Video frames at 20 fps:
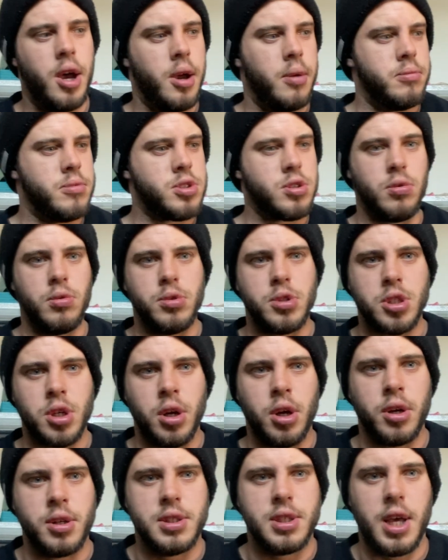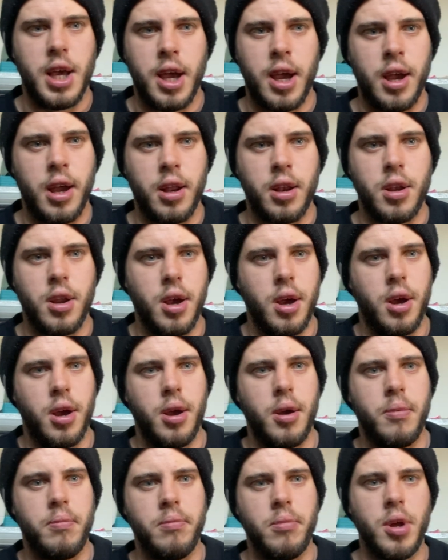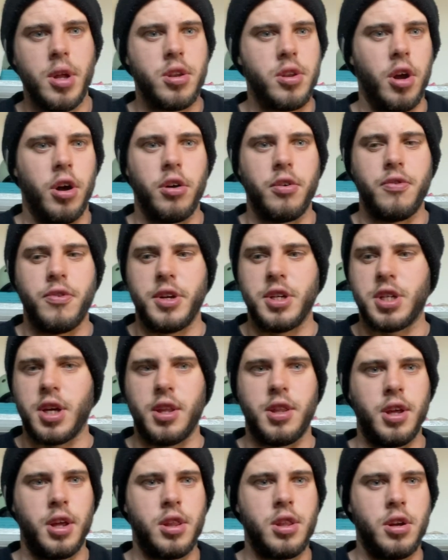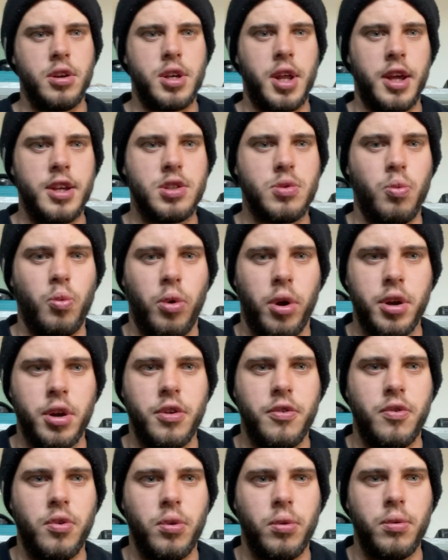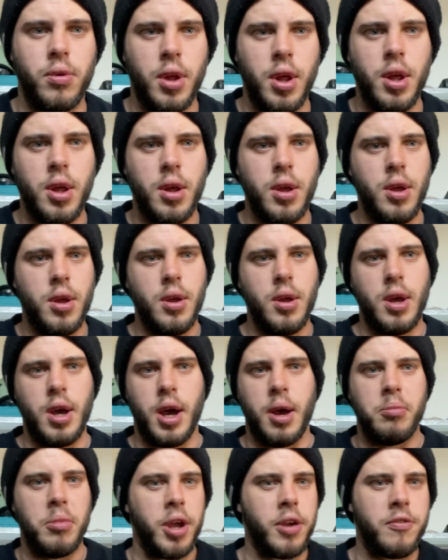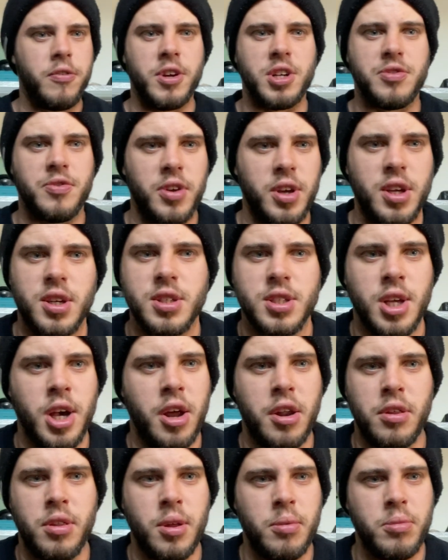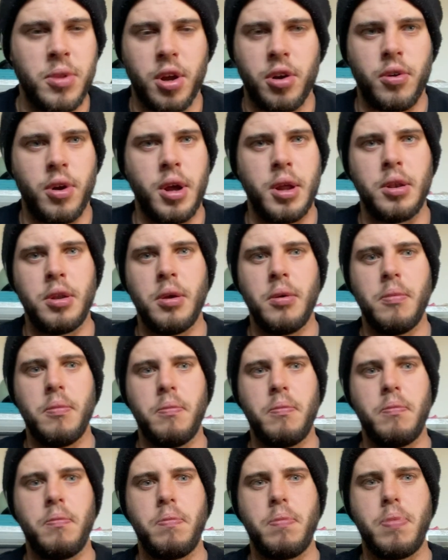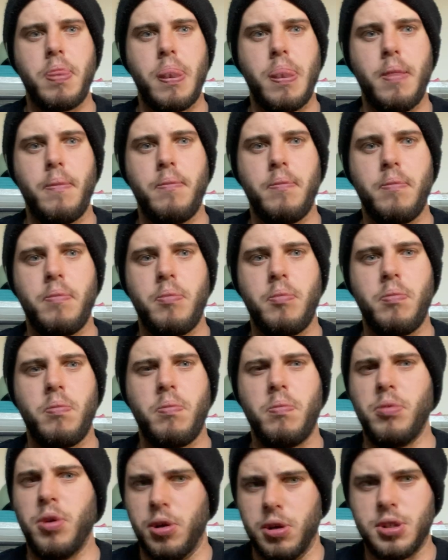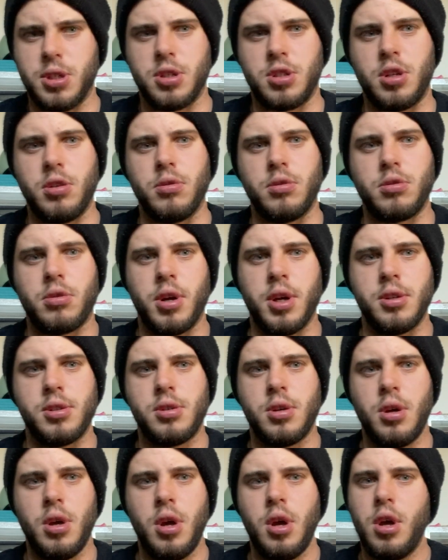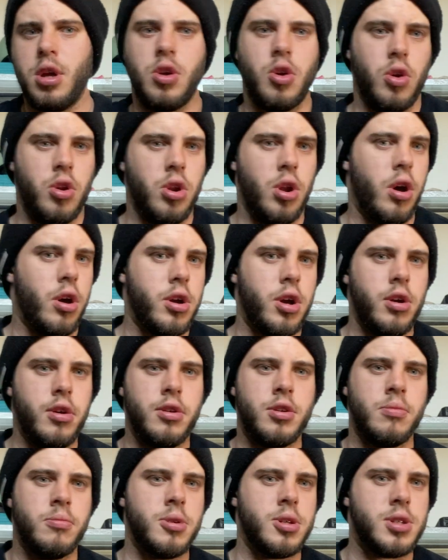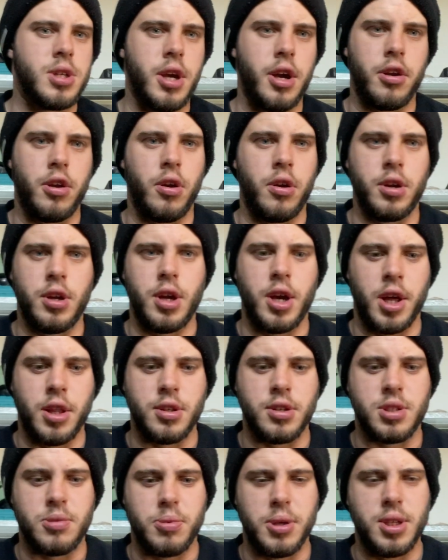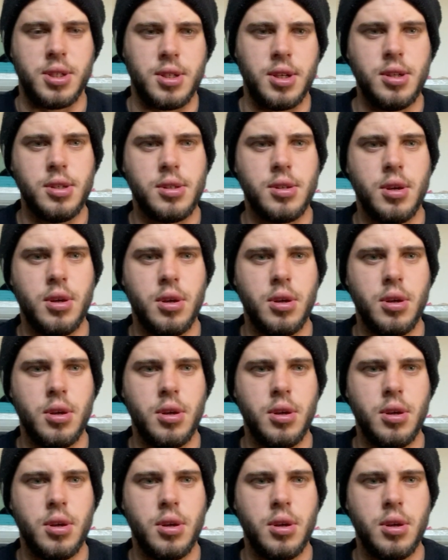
school sharks and dogfish. I think they taste wonderful. I make fish fingers out of them. They're great. Use the steel trace. You're not going to miss out on your other species,